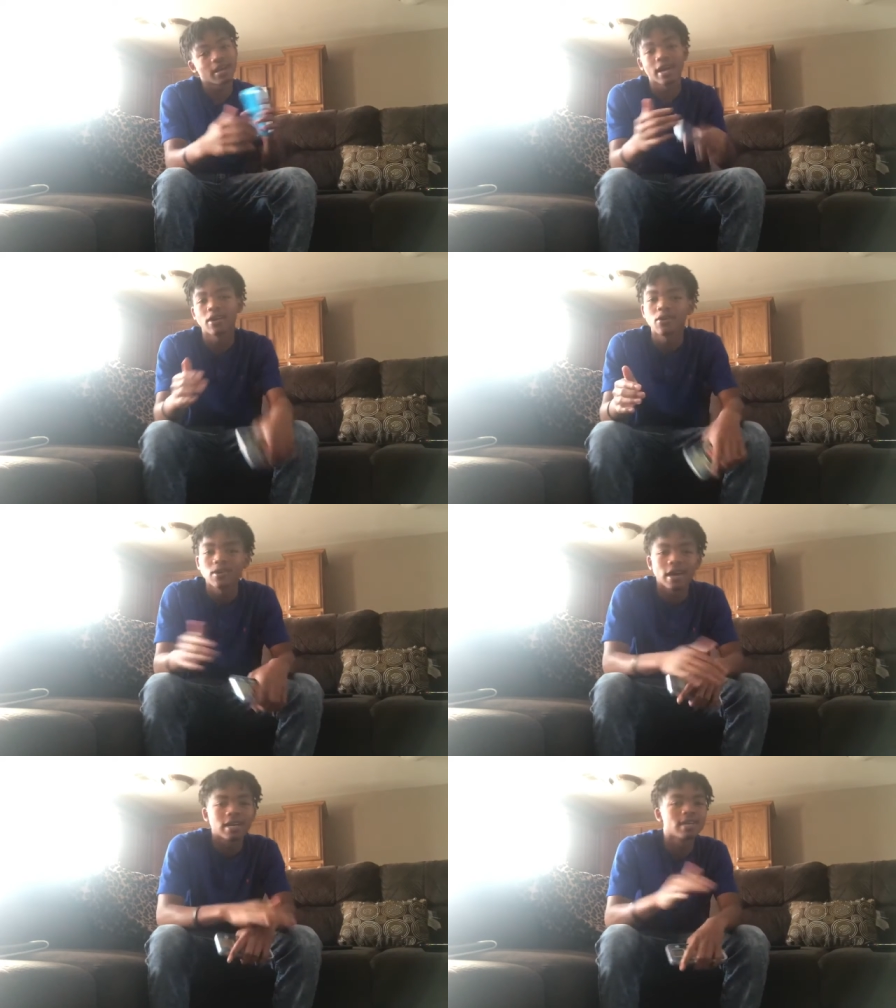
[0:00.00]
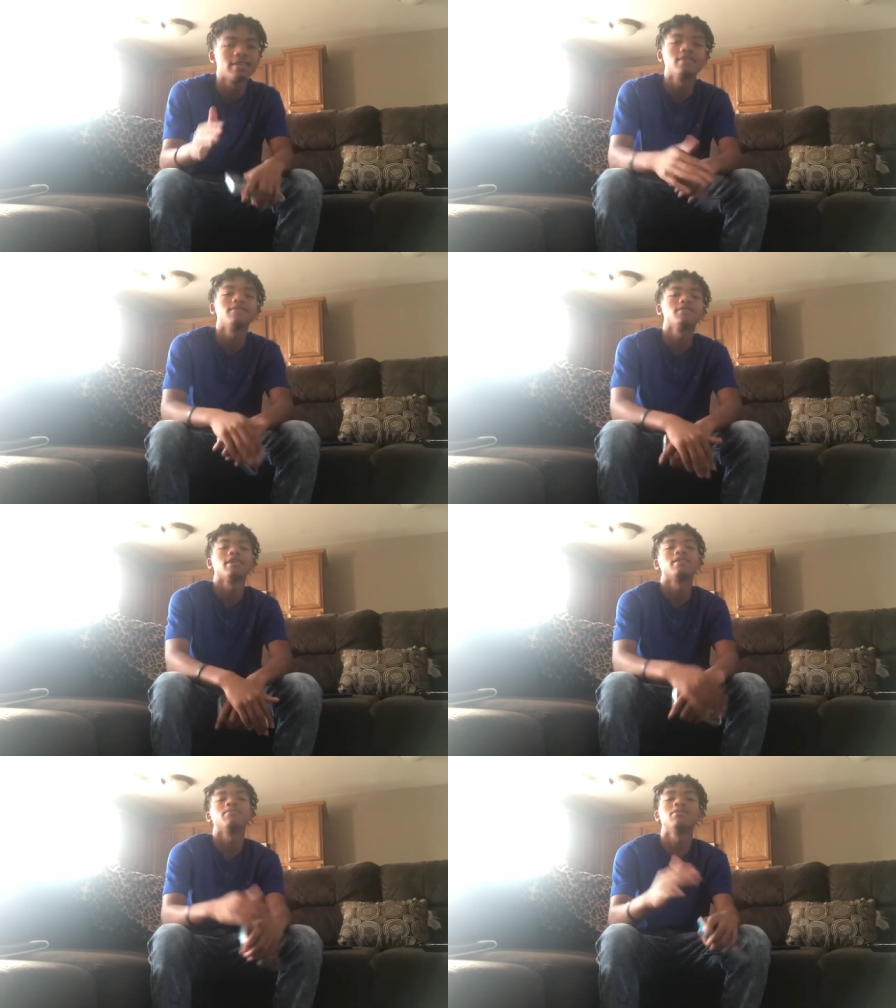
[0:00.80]
I got a whole lot of ideas for
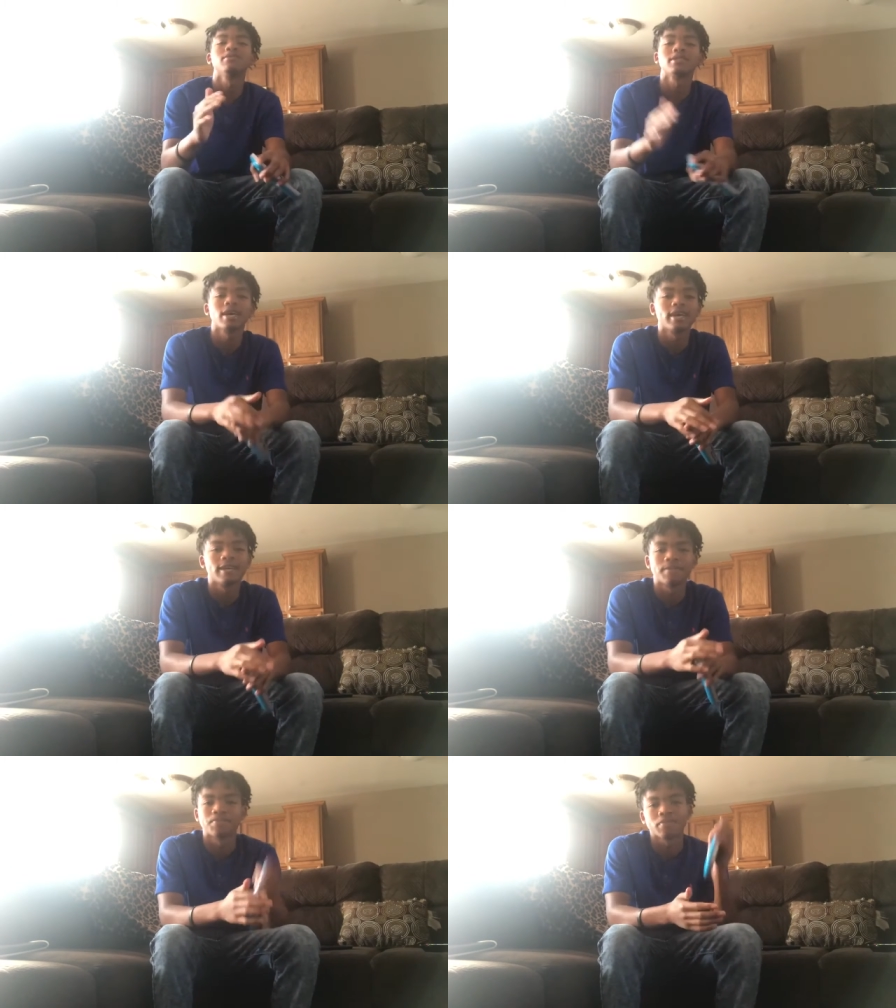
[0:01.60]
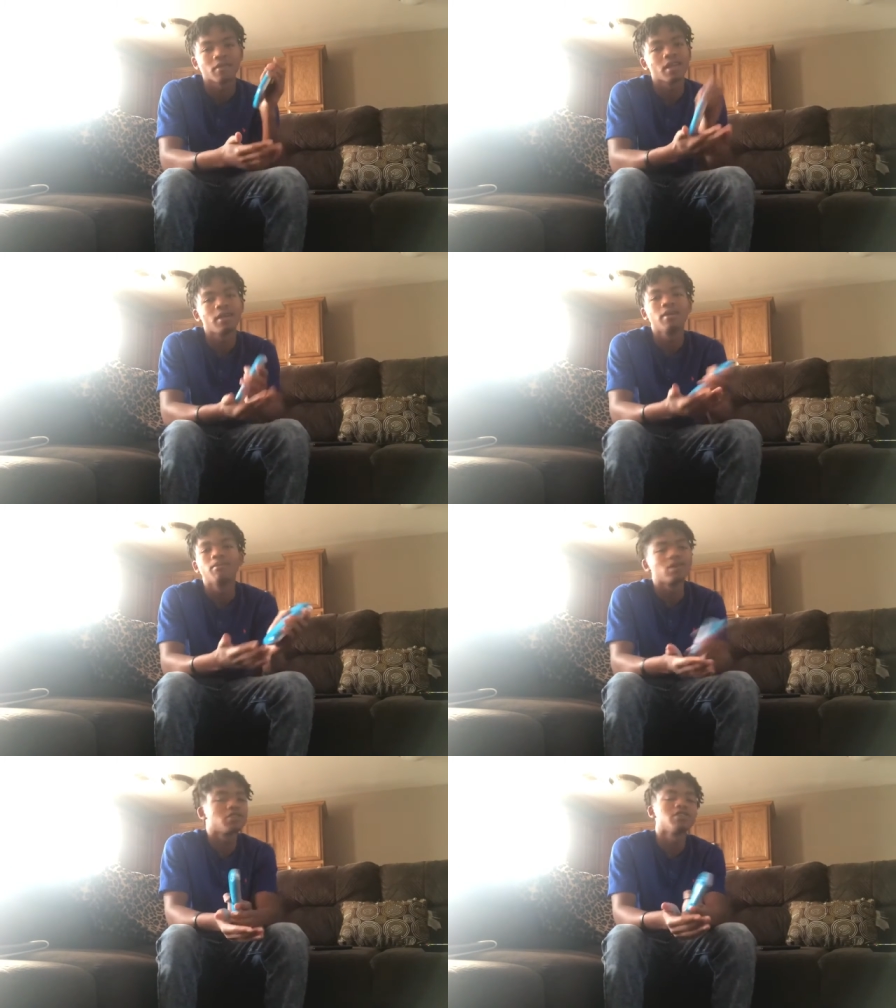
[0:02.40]
y'all boys. So, hey,
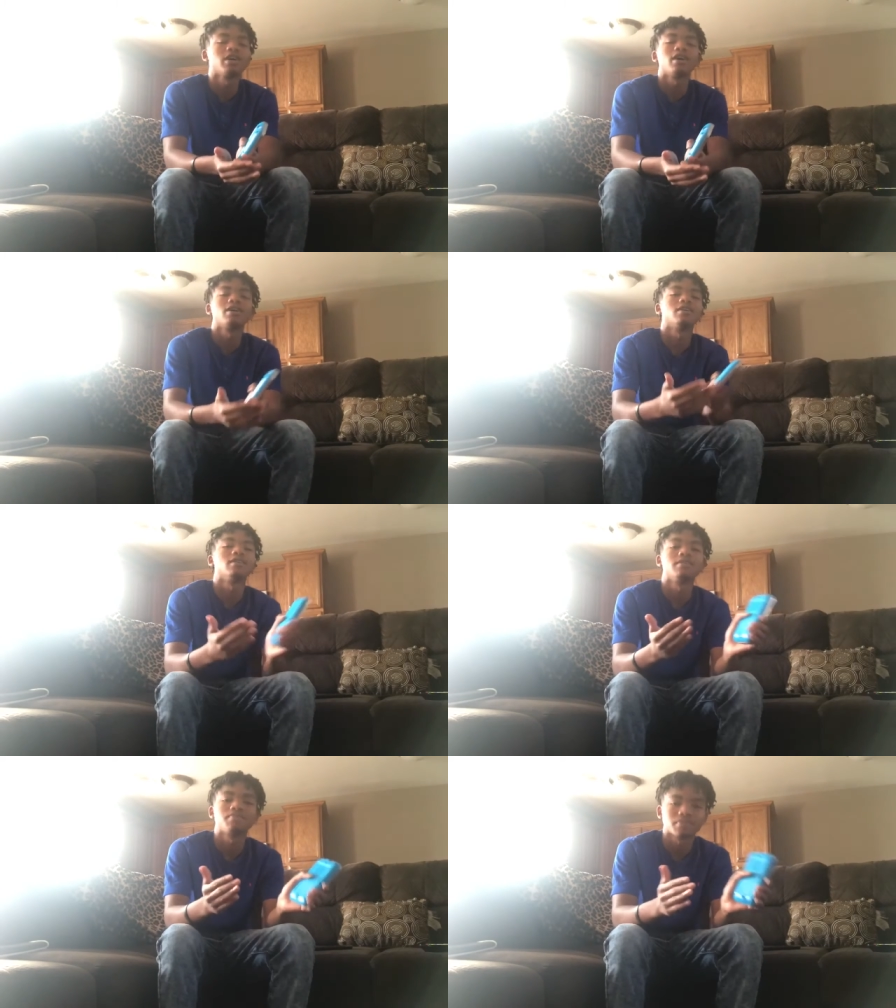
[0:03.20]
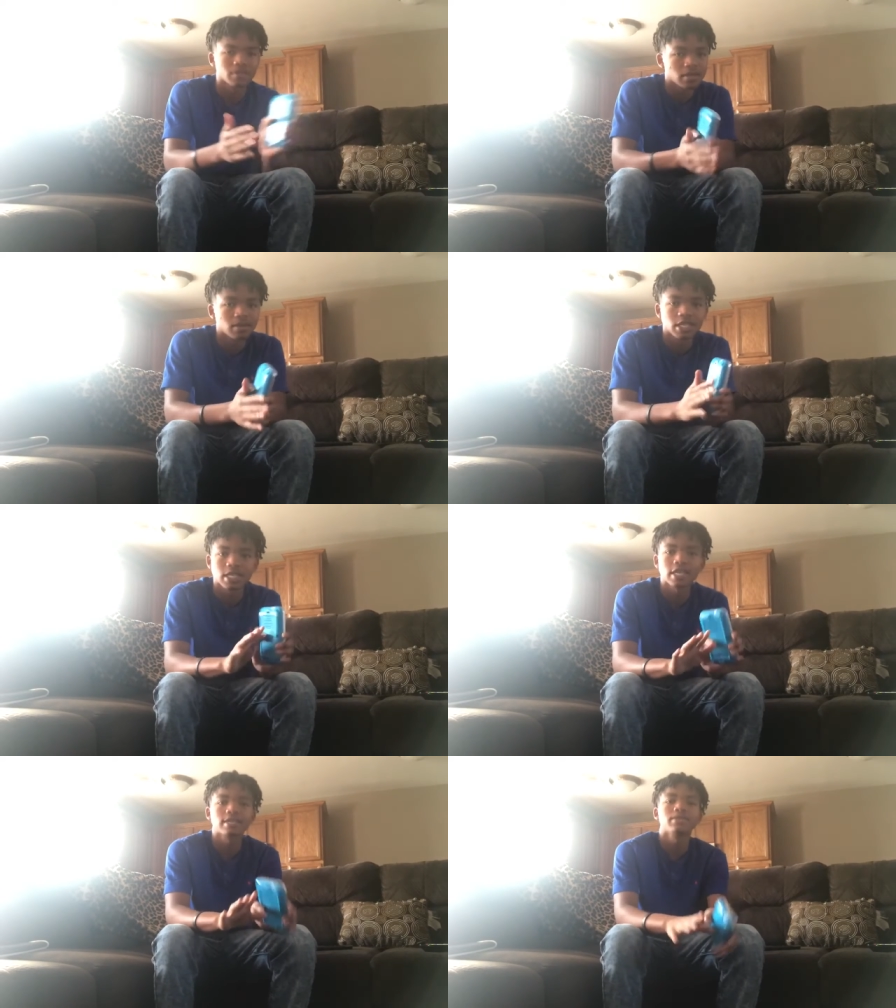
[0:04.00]
make sure y'all
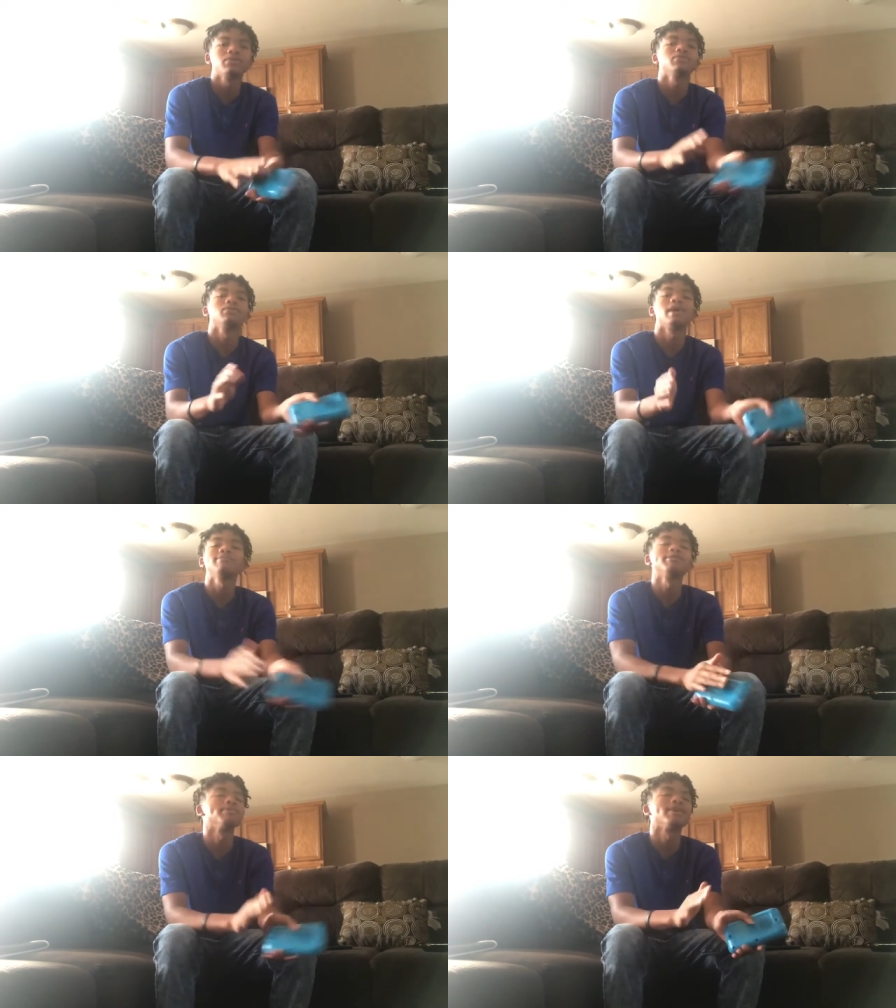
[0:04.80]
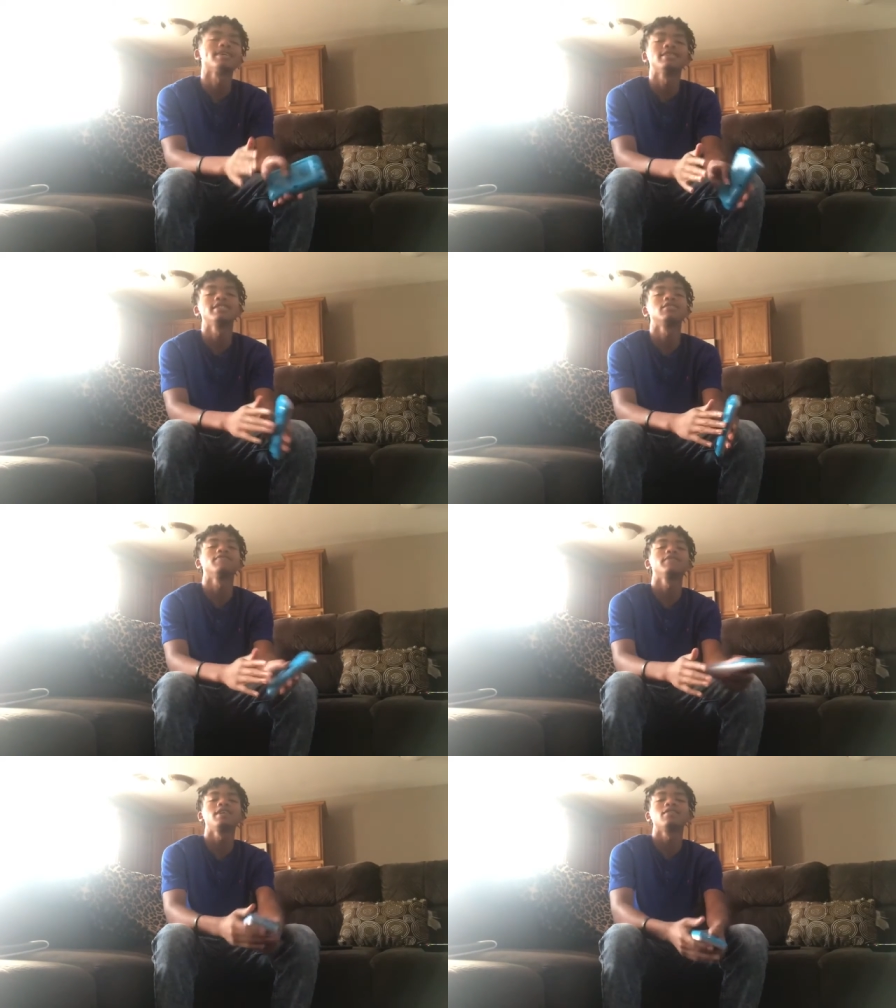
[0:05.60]
stay tuned. I'm just making this
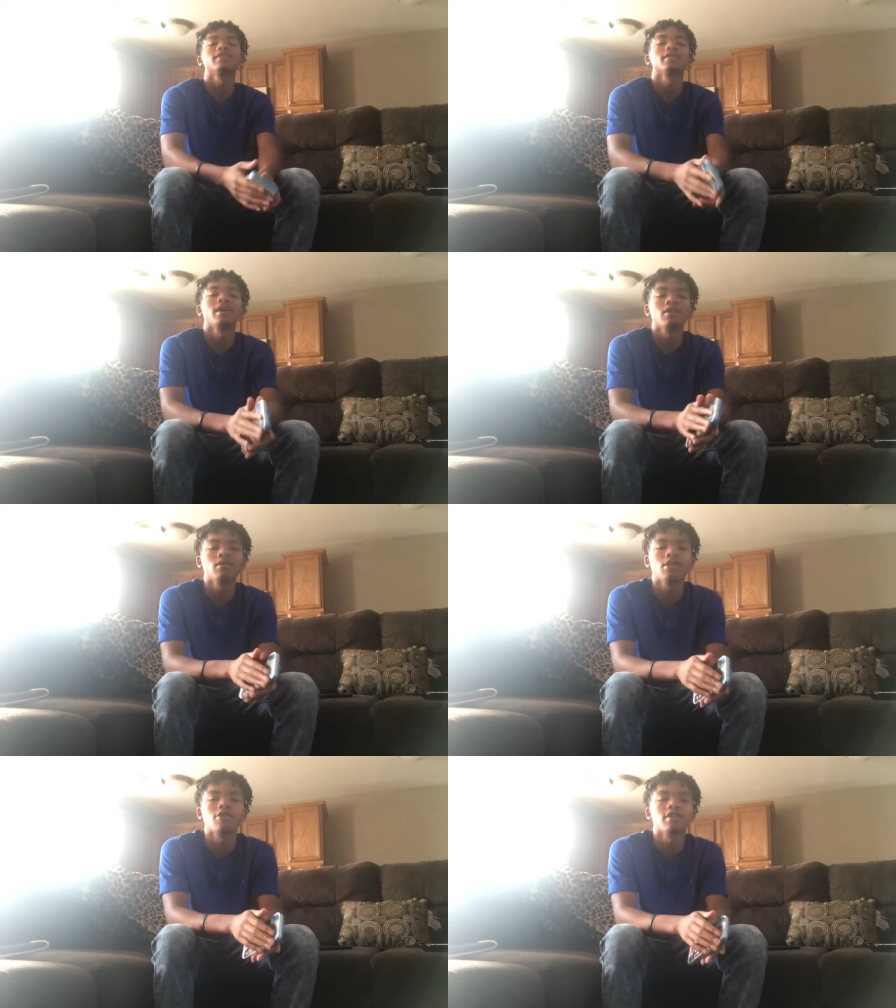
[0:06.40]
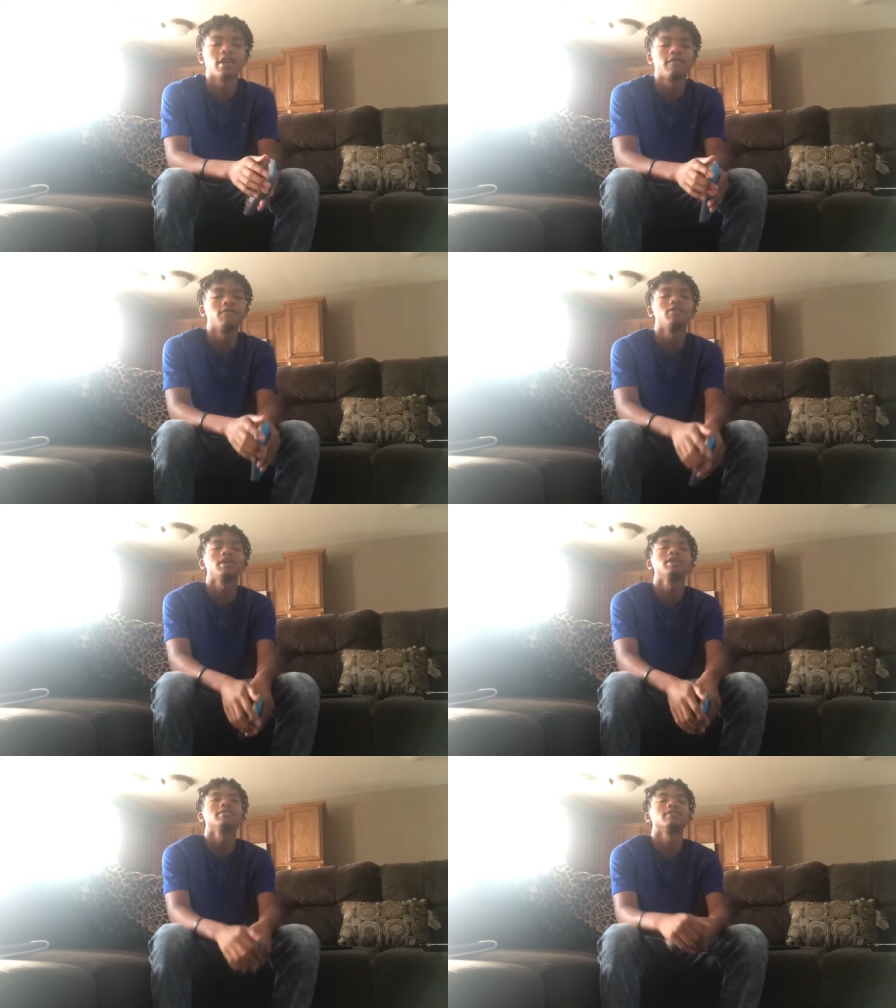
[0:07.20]
little video because I ain't uploading in like four days.